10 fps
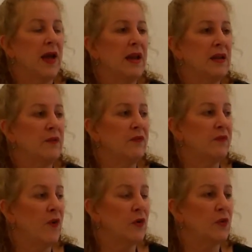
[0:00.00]
any
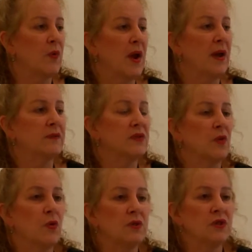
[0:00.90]
photographs
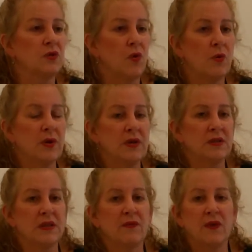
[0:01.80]
or
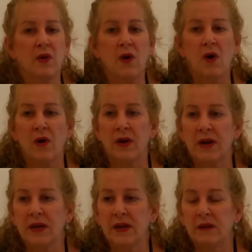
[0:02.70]
stories, if there are
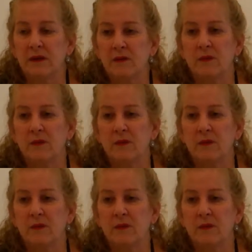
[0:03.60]
any,